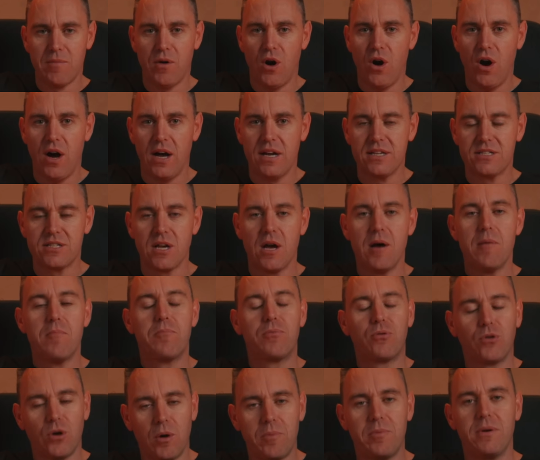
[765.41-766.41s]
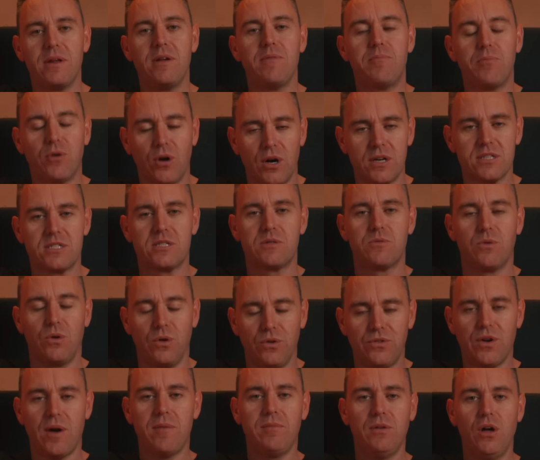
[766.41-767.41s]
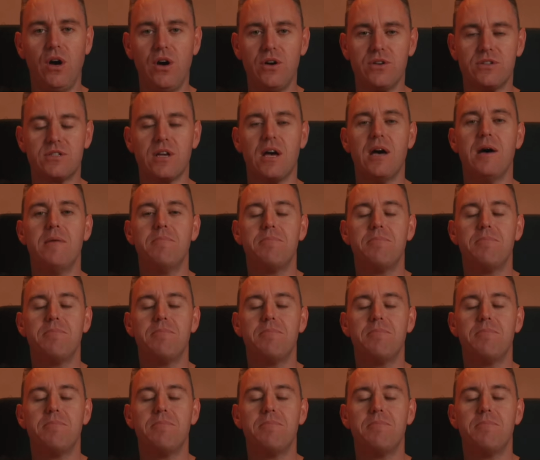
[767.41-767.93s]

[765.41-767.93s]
highs, property prices were all-time lows.